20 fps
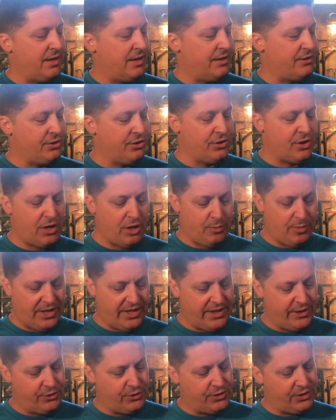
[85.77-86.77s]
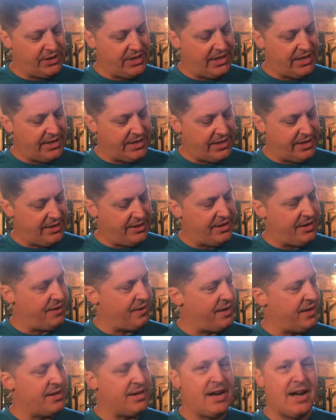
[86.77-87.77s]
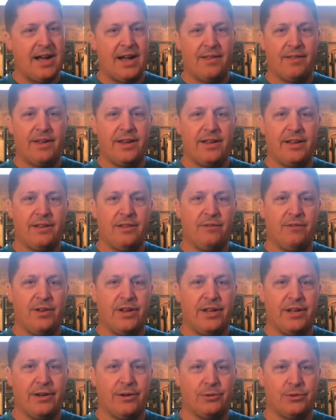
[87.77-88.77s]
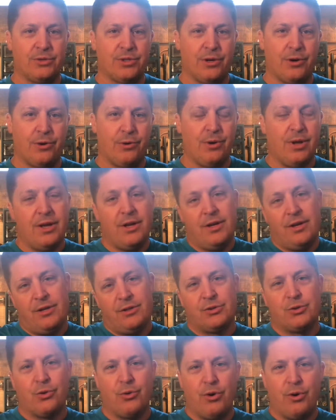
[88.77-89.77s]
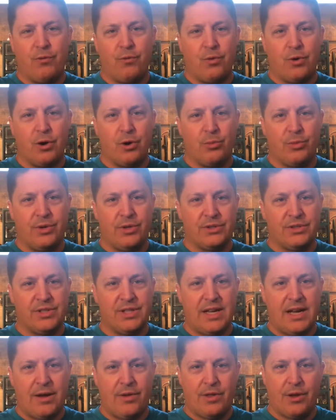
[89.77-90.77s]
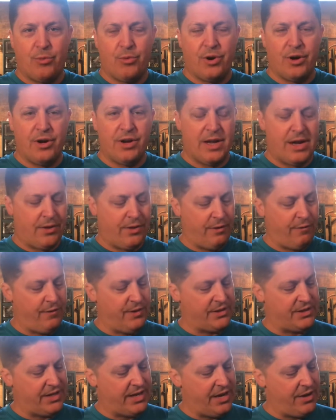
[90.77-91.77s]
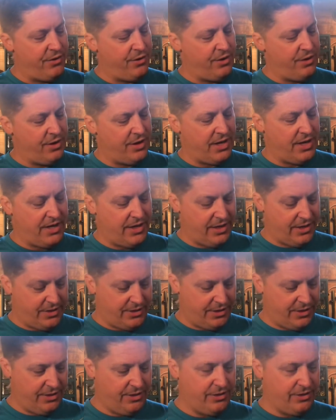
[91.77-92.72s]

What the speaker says: Just thought it'd be interesting and a neat thing to highlight in the video. So going forward, we'll see how they work, how they fit together, and